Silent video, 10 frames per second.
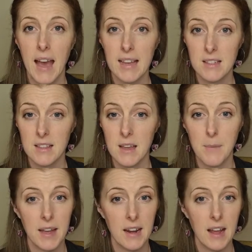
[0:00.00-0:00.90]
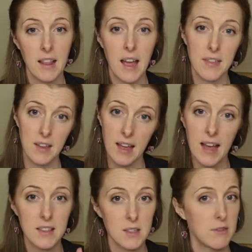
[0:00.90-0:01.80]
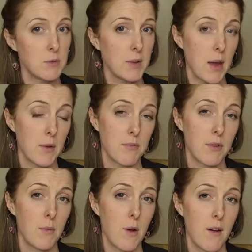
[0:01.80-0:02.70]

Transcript: ask them, and I'll either answer as we go through